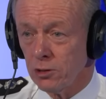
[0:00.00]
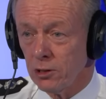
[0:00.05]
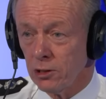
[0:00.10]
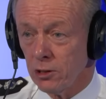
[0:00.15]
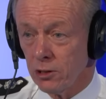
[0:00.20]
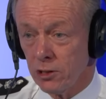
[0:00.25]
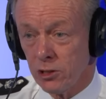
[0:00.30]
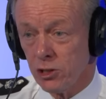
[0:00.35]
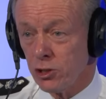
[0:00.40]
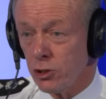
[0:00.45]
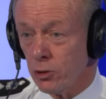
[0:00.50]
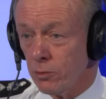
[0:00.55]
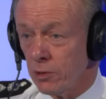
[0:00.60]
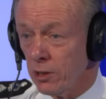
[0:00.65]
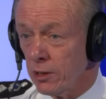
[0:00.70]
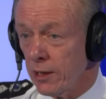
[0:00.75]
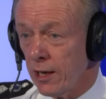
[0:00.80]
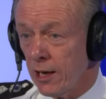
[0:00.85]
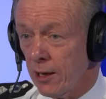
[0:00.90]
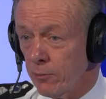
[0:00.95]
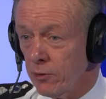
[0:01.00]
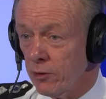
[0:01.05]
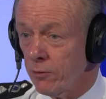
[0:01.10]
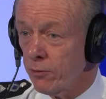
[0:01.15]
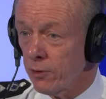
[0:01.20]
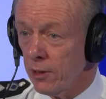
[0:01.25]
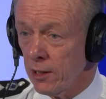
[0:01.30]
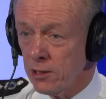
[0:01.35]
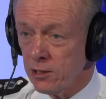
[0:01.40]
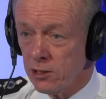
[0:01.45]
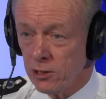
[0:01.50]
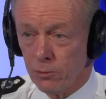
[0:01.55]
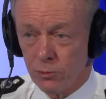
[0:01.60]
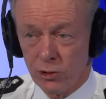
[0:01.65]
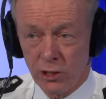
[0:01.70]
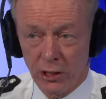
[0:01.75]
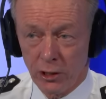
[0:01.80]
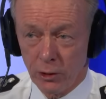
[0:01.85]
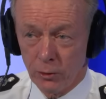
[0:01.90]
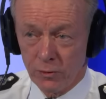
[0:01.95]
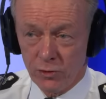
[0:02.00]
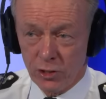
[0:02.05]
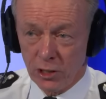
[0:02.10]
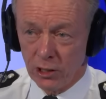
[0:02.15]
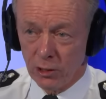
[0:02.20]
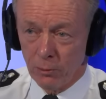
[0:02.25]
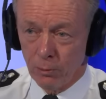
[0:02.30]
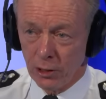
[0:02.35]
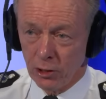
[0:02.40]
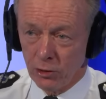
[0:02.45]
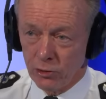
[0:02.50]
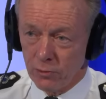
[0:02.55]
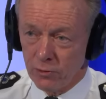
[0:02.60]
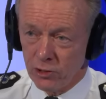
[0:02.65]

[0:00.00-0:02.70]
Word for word: You know, this is something that happened in France, and particularly we've seen in Belgium.